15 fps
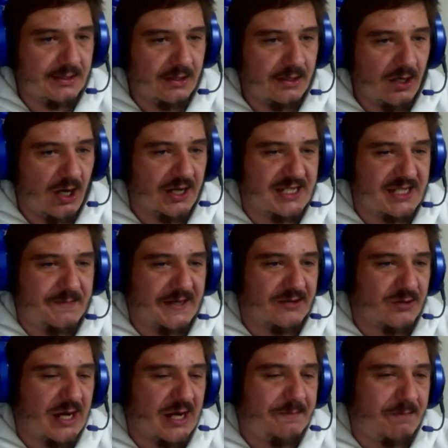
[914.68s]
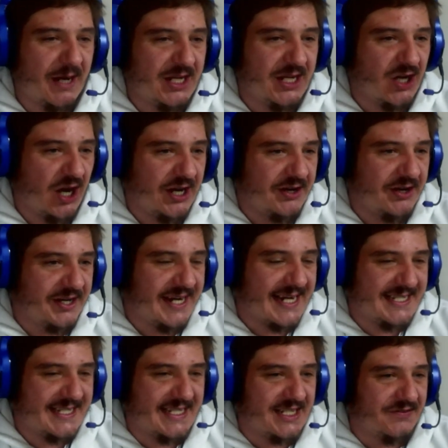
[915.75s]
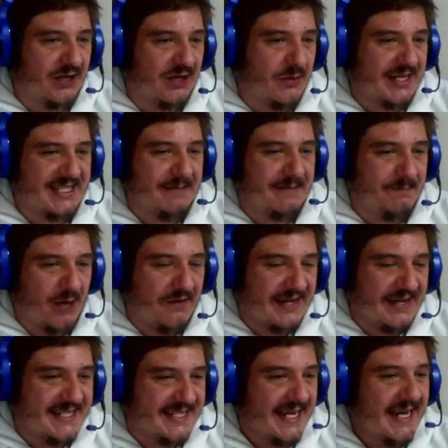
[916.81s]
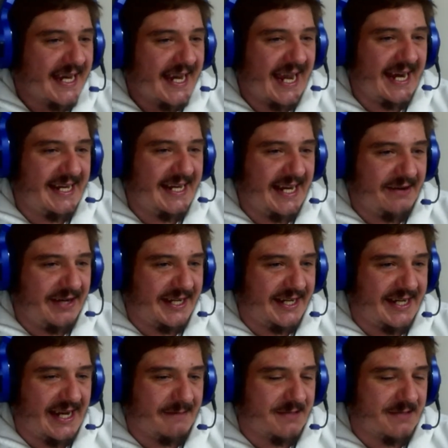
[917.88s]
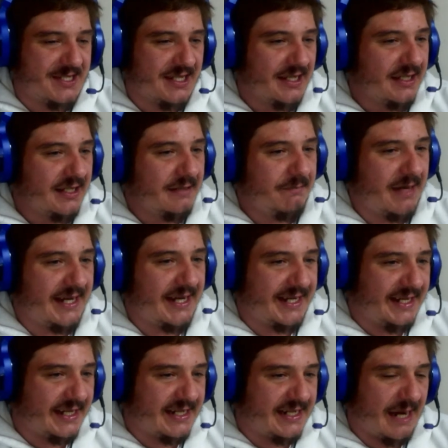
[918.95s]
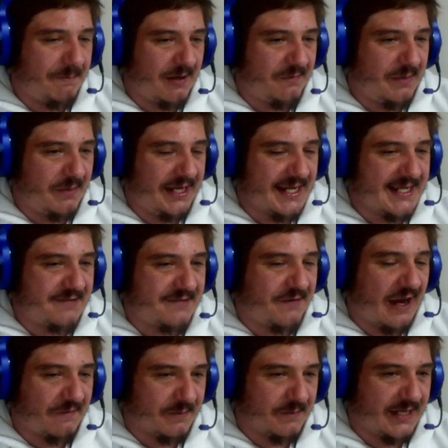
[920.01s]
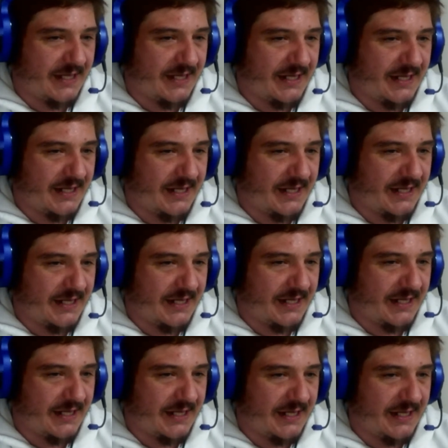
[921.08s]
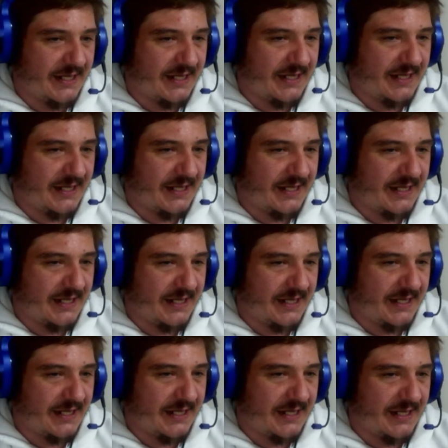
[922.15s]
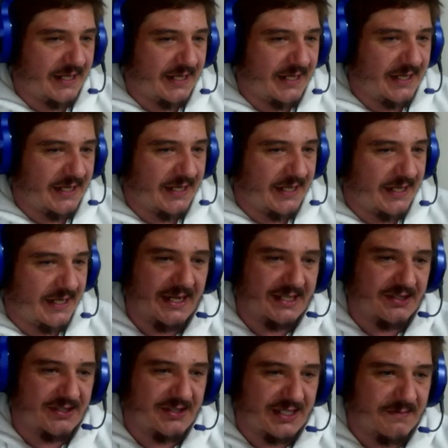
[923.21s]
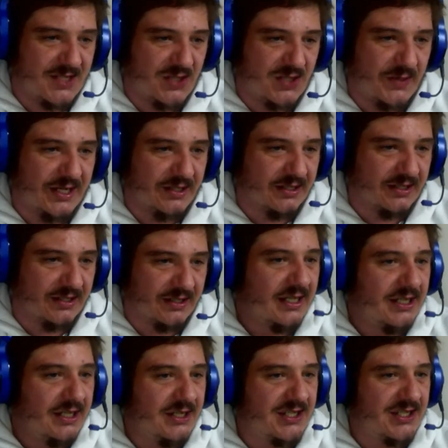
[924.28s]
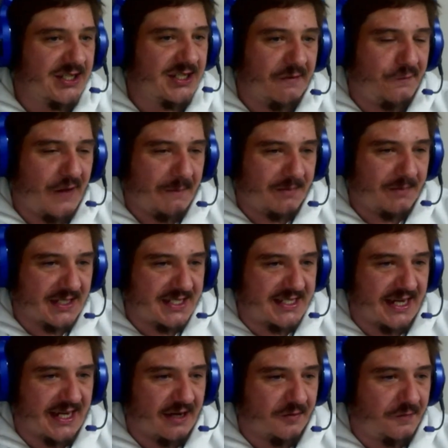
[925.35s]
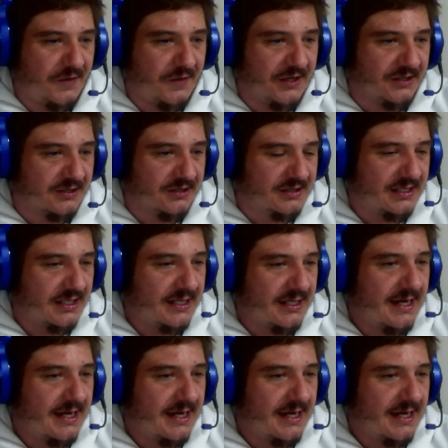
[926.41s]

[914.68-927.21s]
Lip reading: Oh, it's been ripped by Jano Augustus for the Western Province. And here he comes, making a couple of meters, 5 meters to be exact. Comes out to Godwin, similar to Tim Swiel, who's going to thump this downfield.